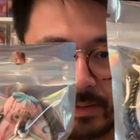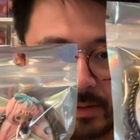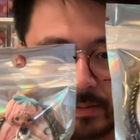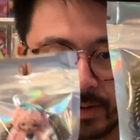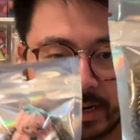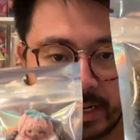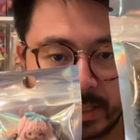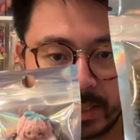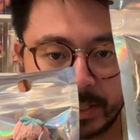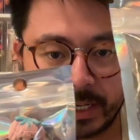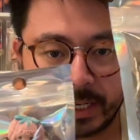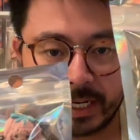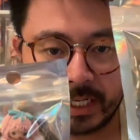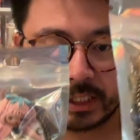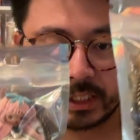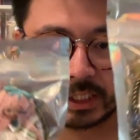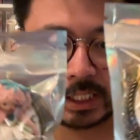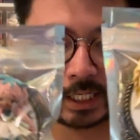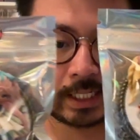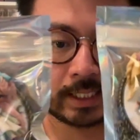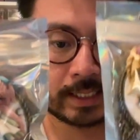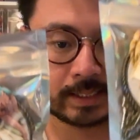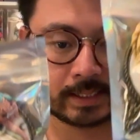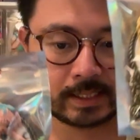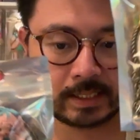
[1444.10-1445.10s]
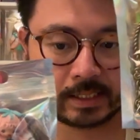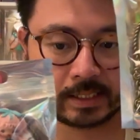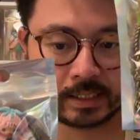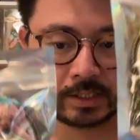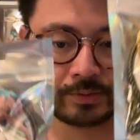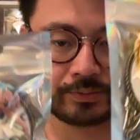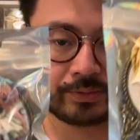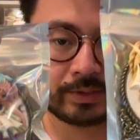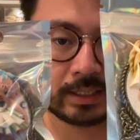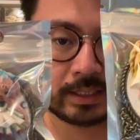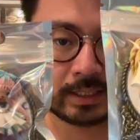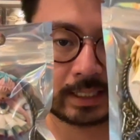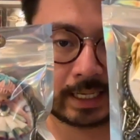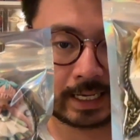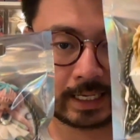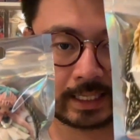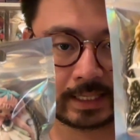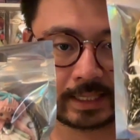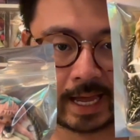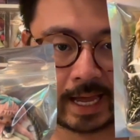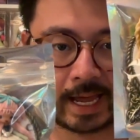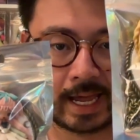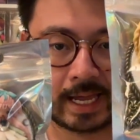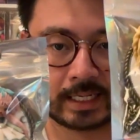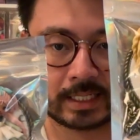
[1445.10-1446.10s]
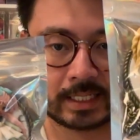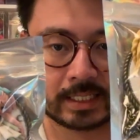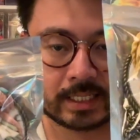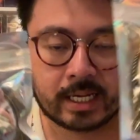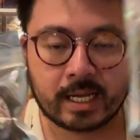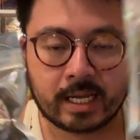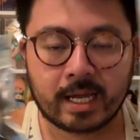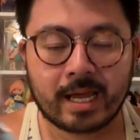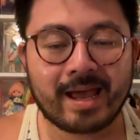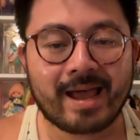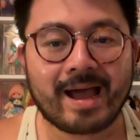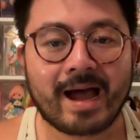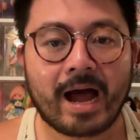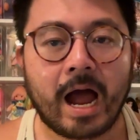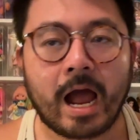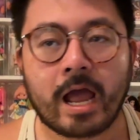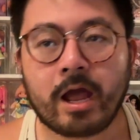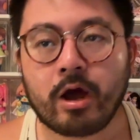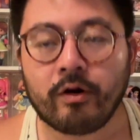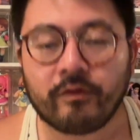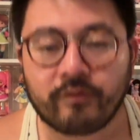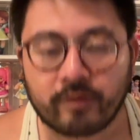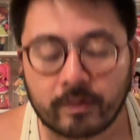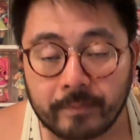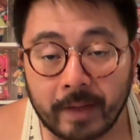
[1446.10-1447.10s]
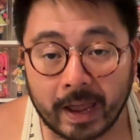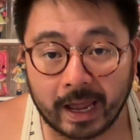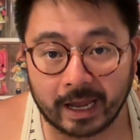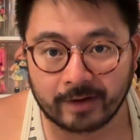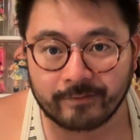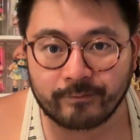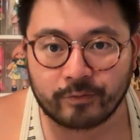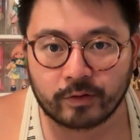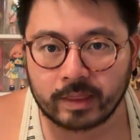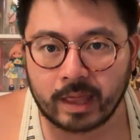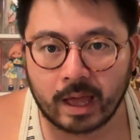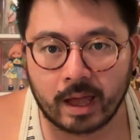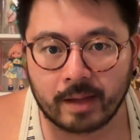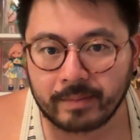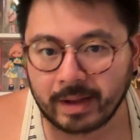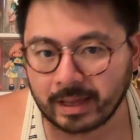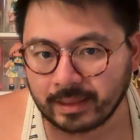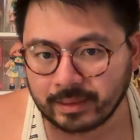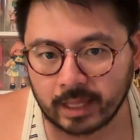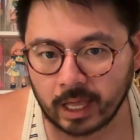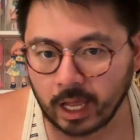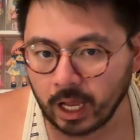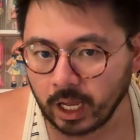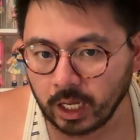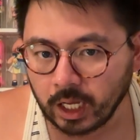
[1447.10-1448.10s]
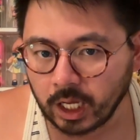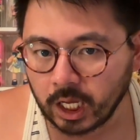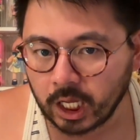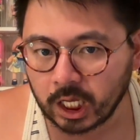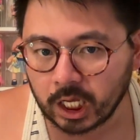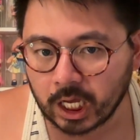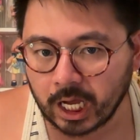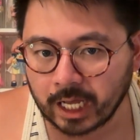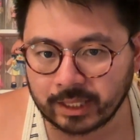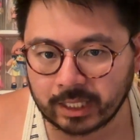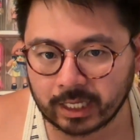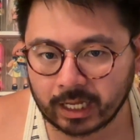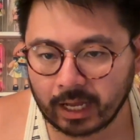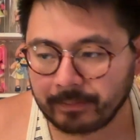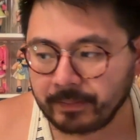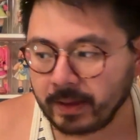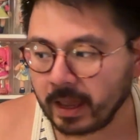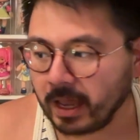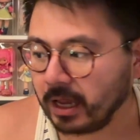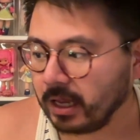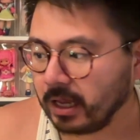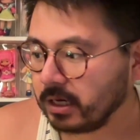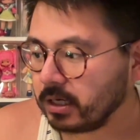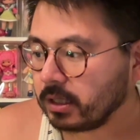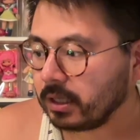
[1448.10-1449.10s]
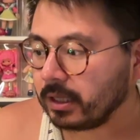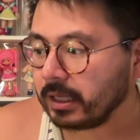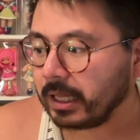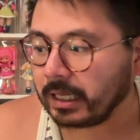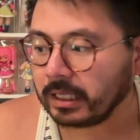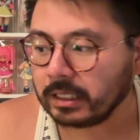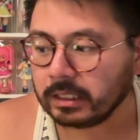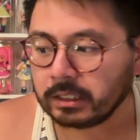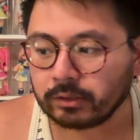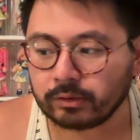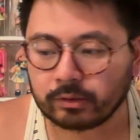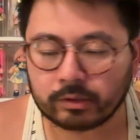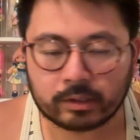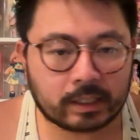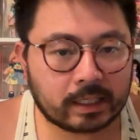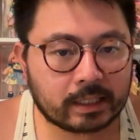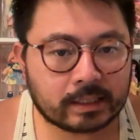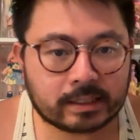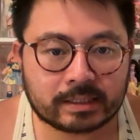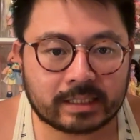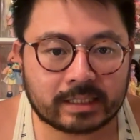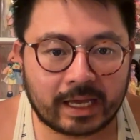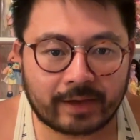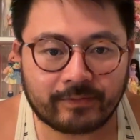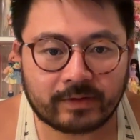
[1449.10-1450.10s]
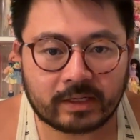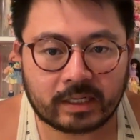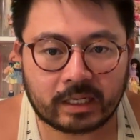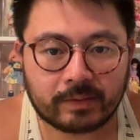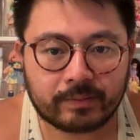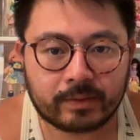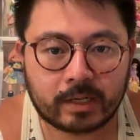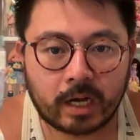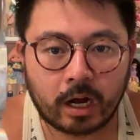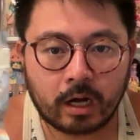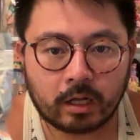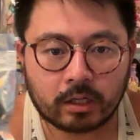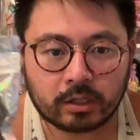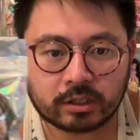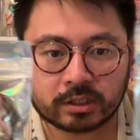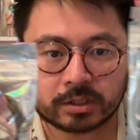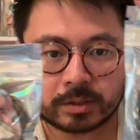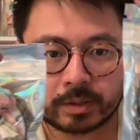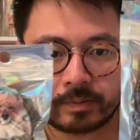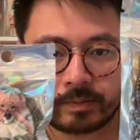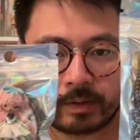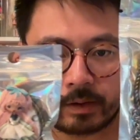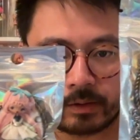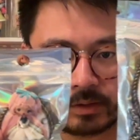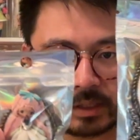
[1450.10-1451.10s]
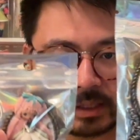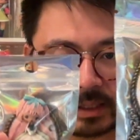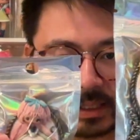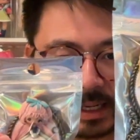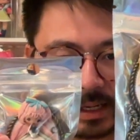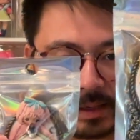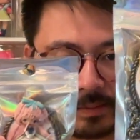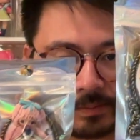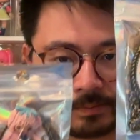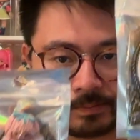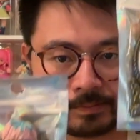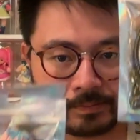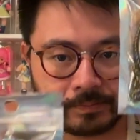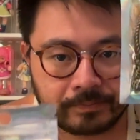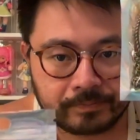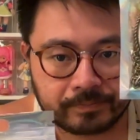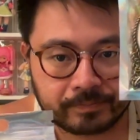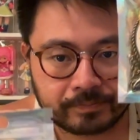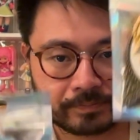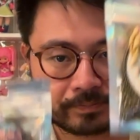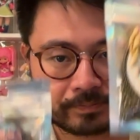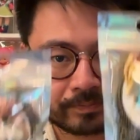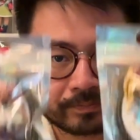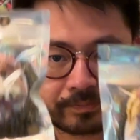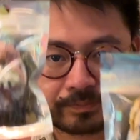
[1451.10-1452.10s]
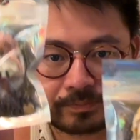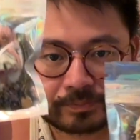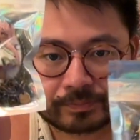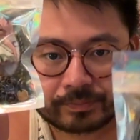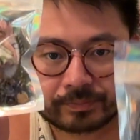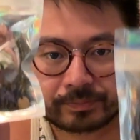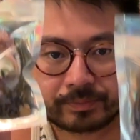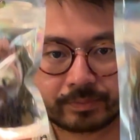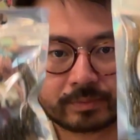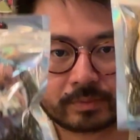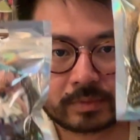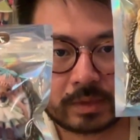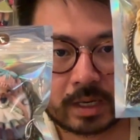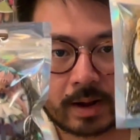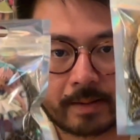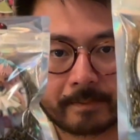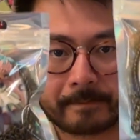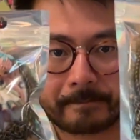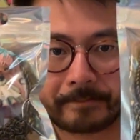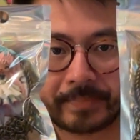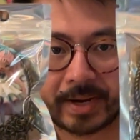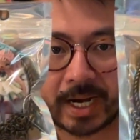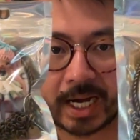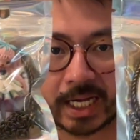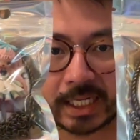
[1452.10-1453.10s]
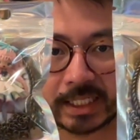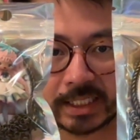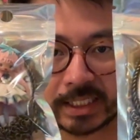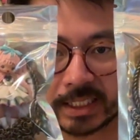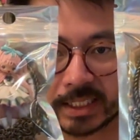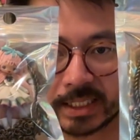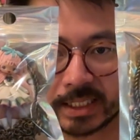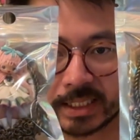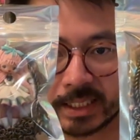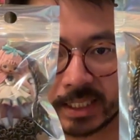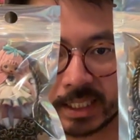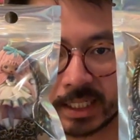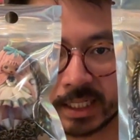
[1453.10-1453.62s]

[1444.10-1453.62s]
Brite franchise. Do we like that? I overpaid for them, I think. I think I paid like literally $70 for both of them. But